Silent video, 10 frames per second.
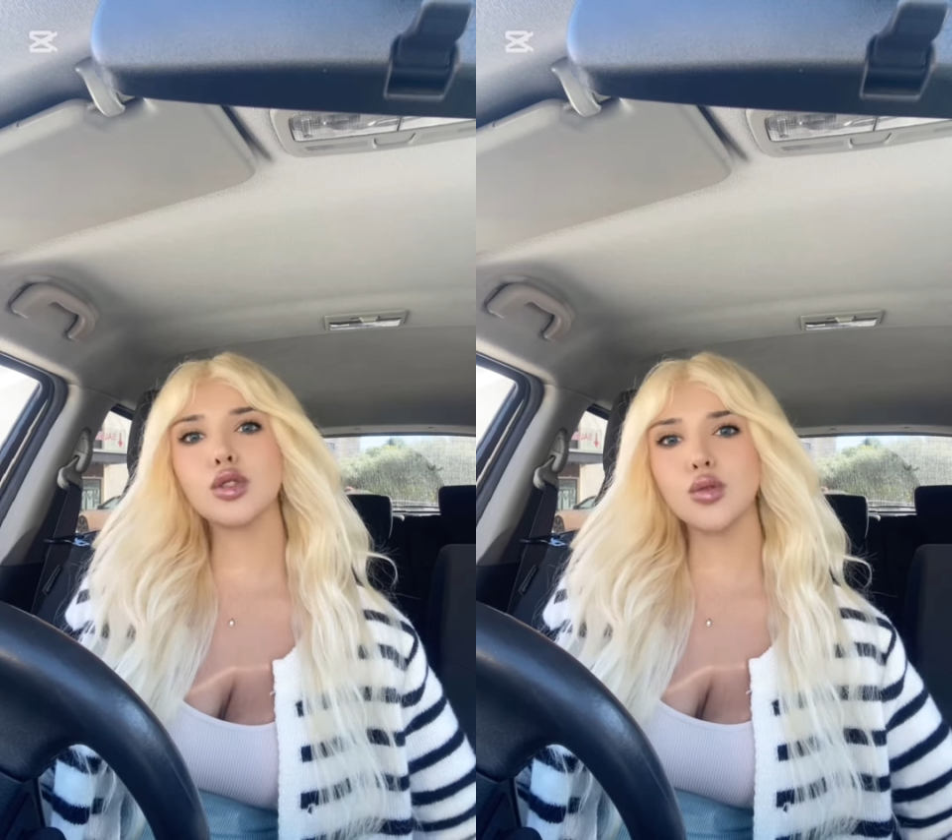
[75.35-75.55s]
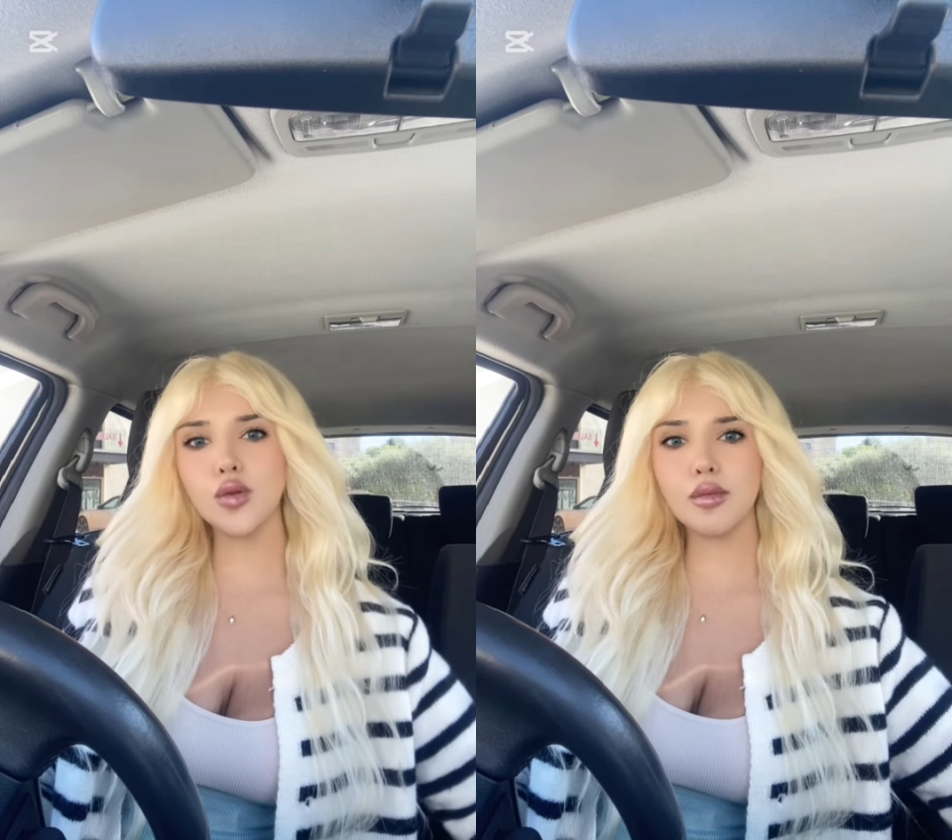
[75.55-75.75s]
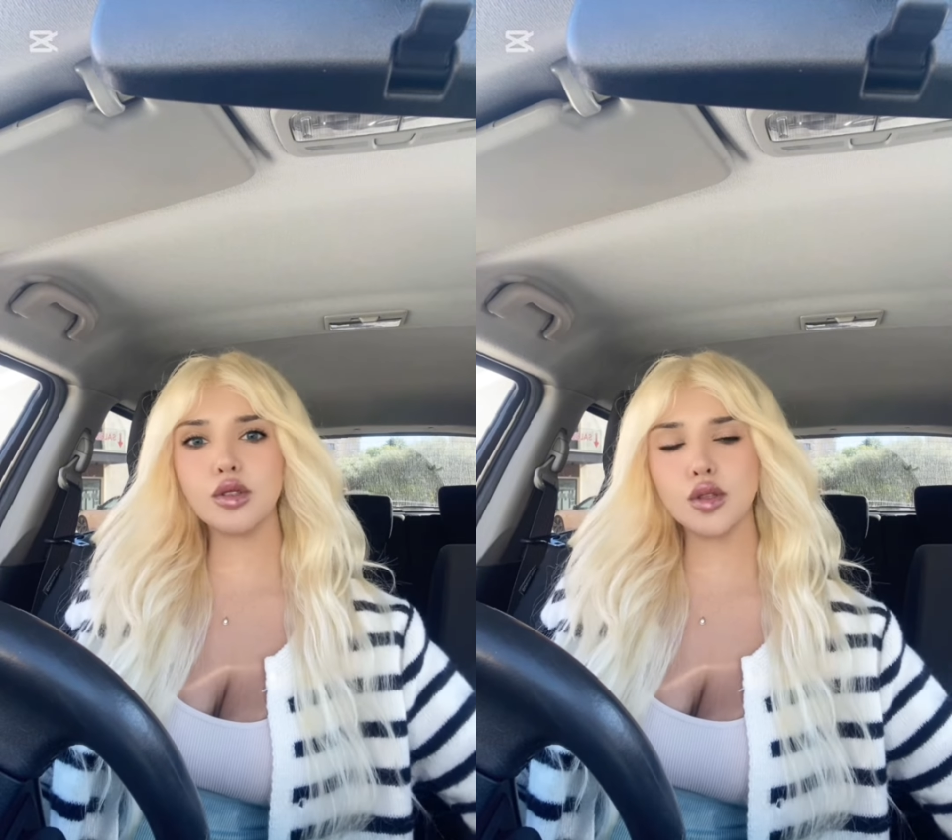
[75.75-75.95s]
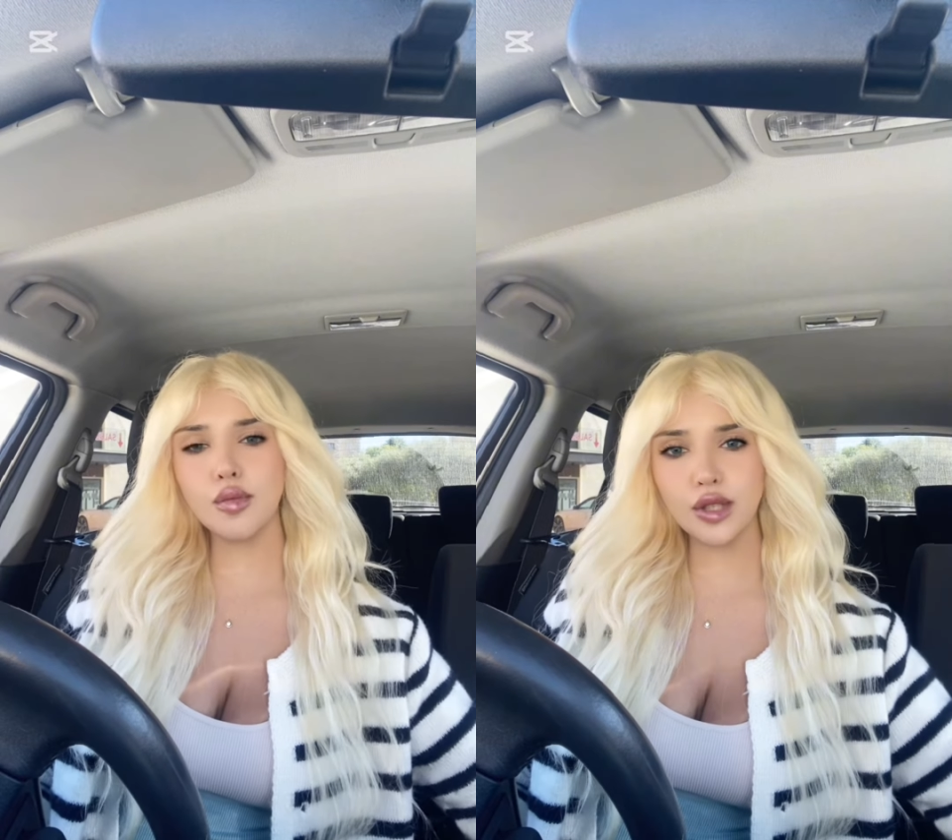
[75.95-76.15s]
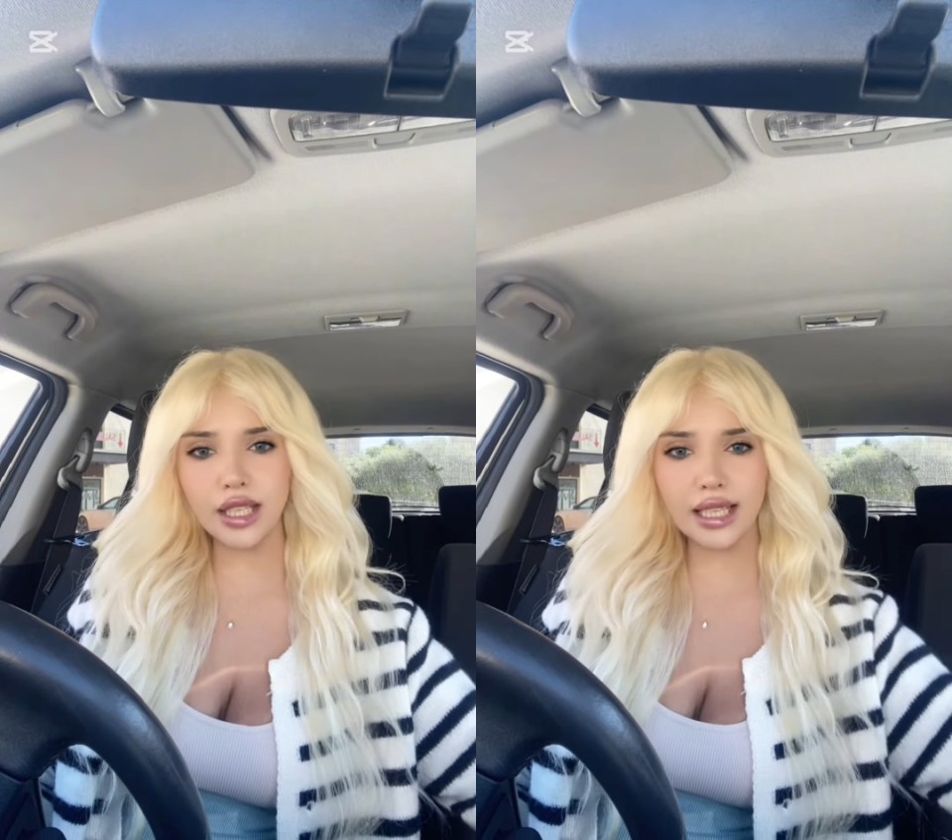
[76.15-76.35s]
the woman to
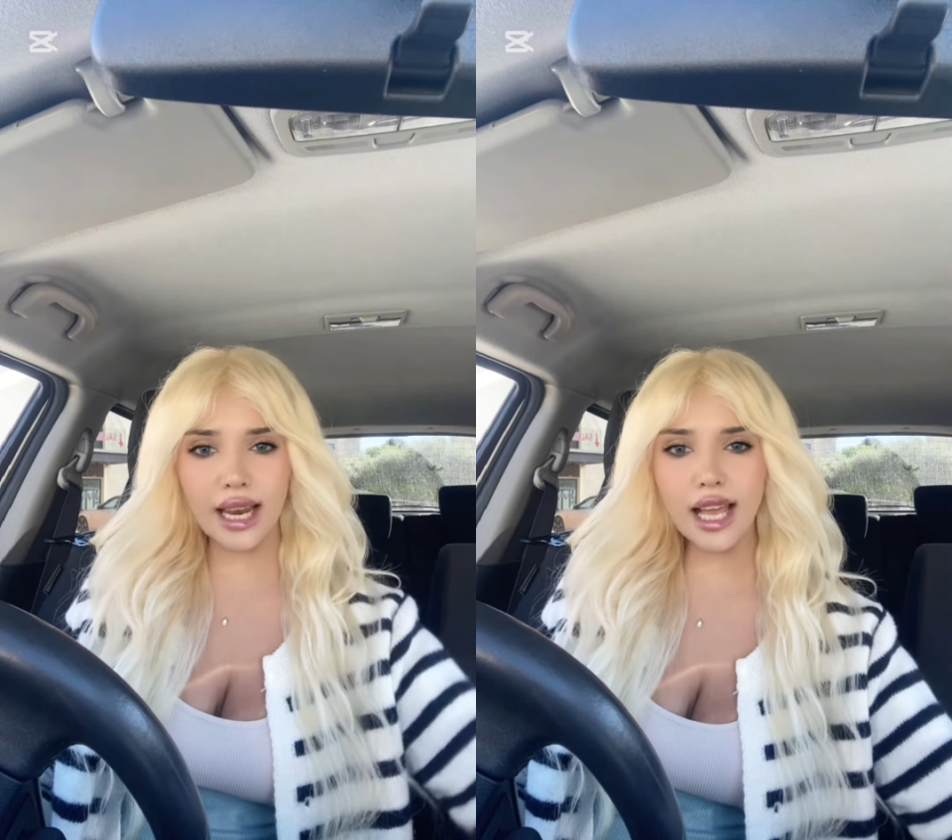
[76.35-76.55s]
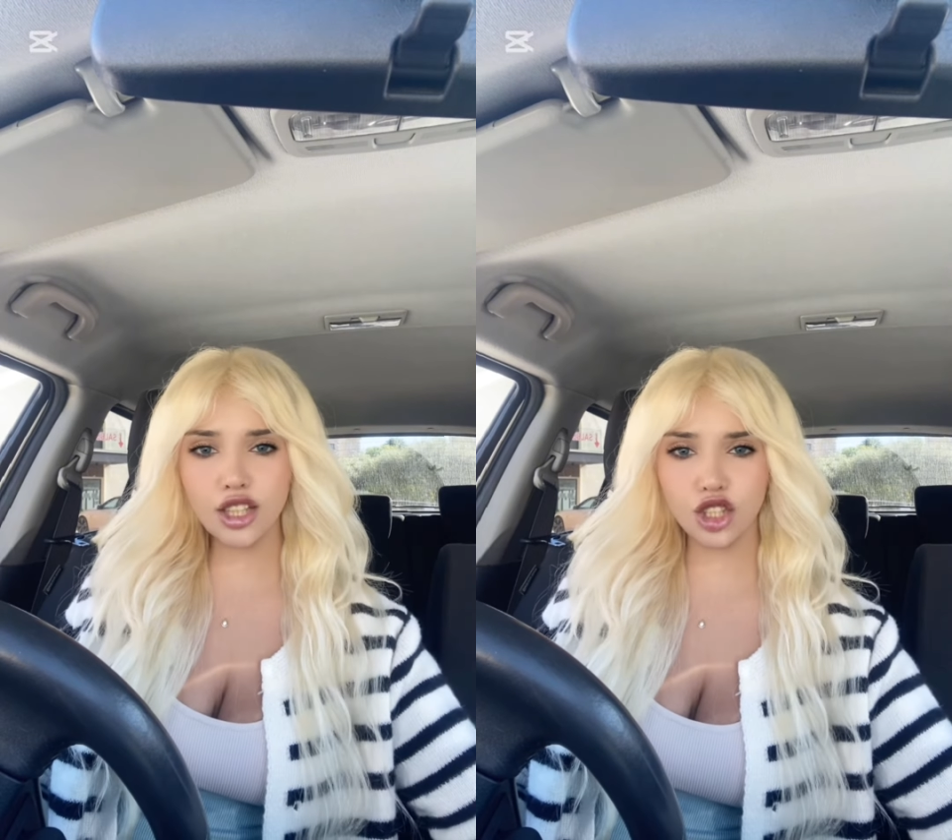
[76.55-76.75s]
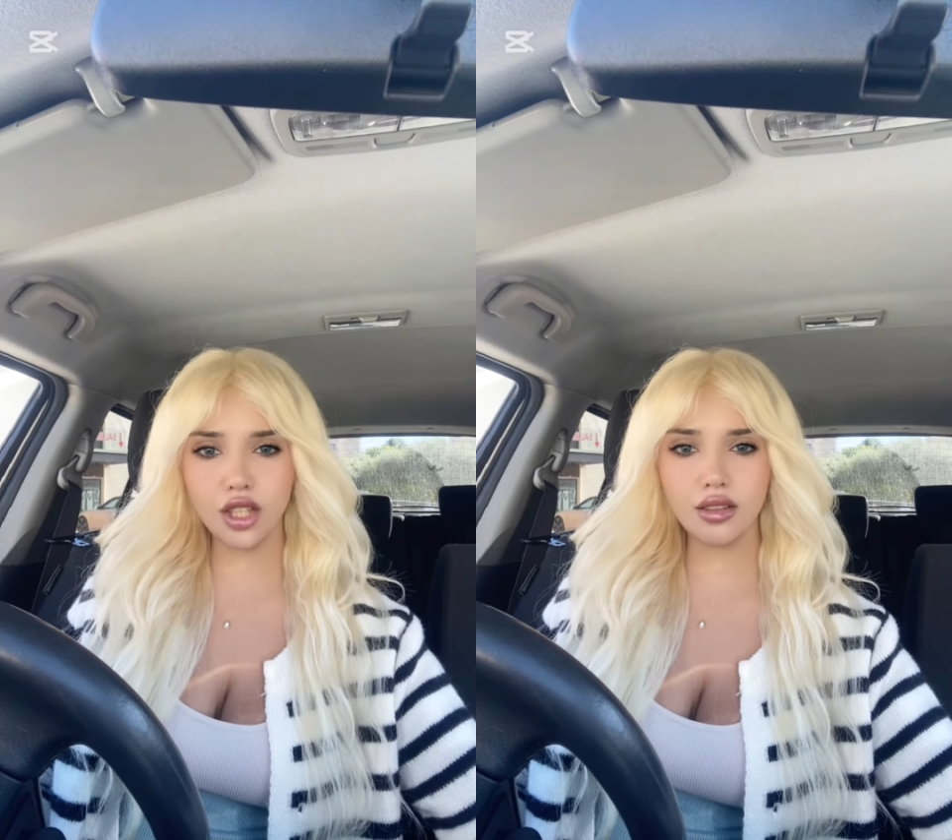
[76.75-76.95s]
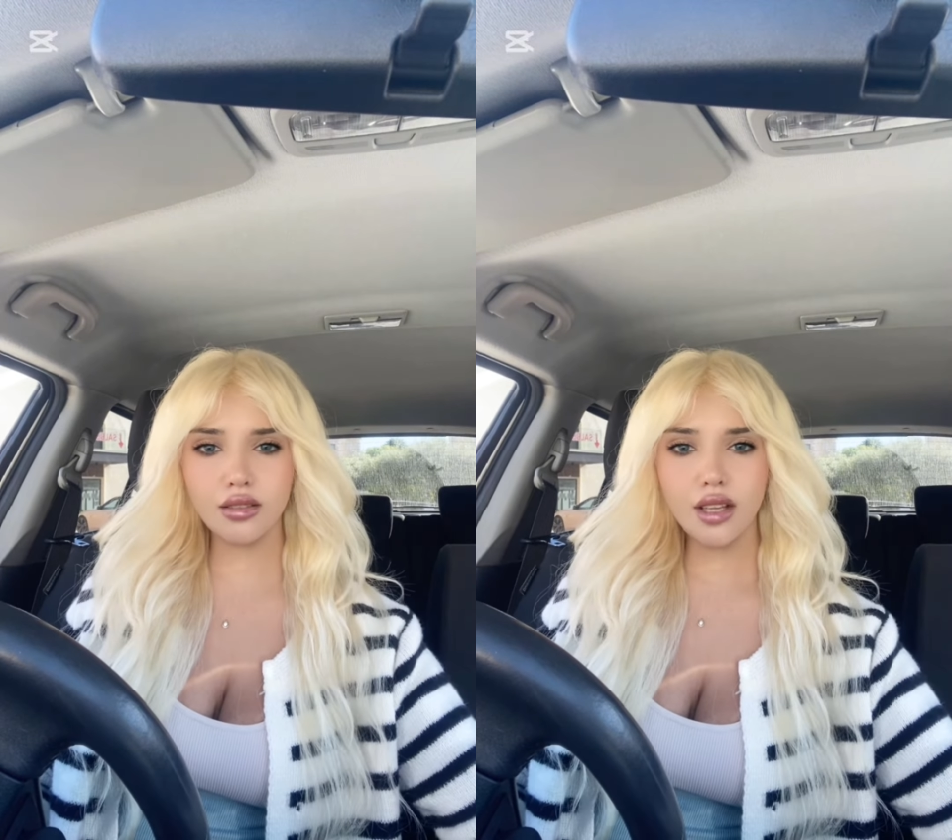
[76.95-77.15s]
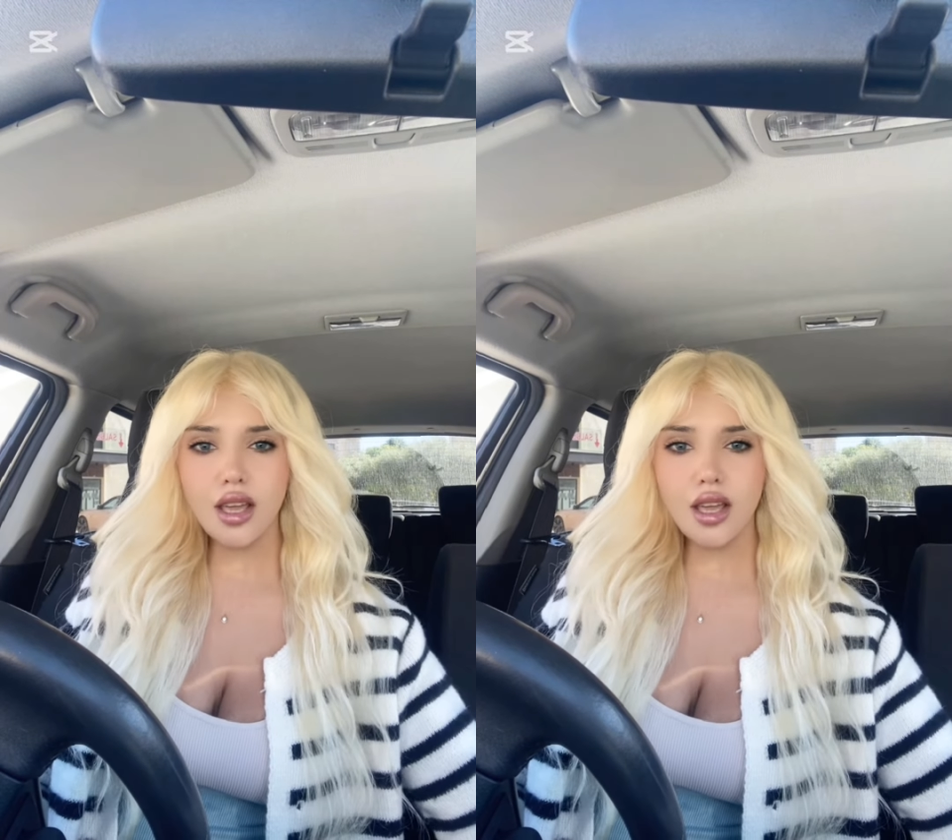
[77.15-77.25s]
put it in action.